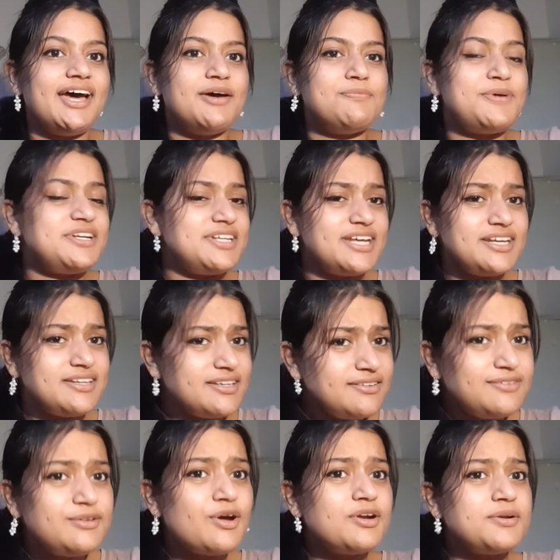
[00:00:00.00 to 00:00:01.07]
But it
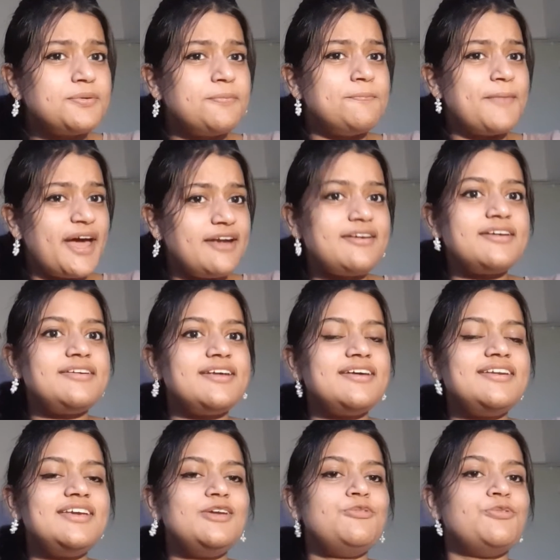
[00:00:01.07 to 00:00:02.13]
is not
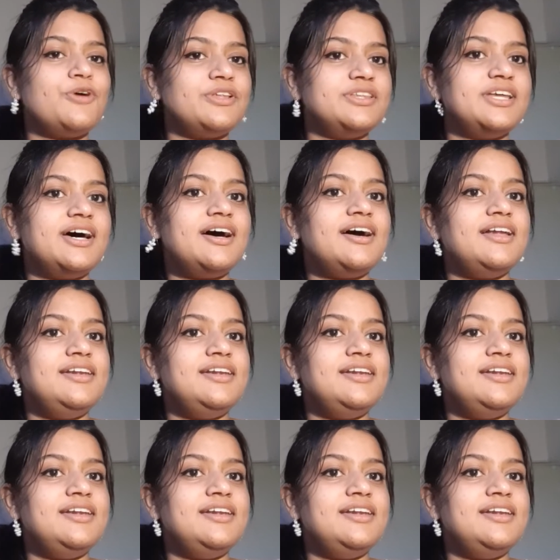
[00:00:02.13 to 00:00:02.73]
mandatory for the